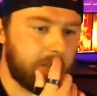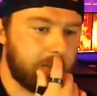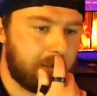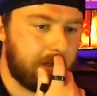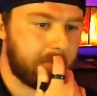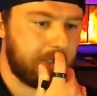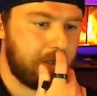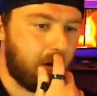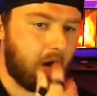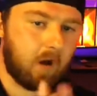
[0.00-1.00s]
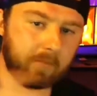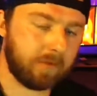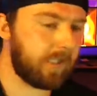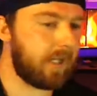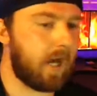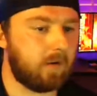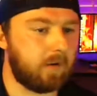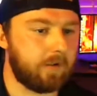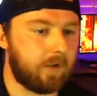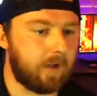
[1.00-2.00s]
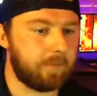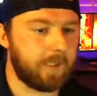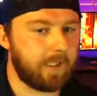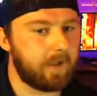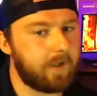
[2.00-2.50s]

year company or a $100 million a year company,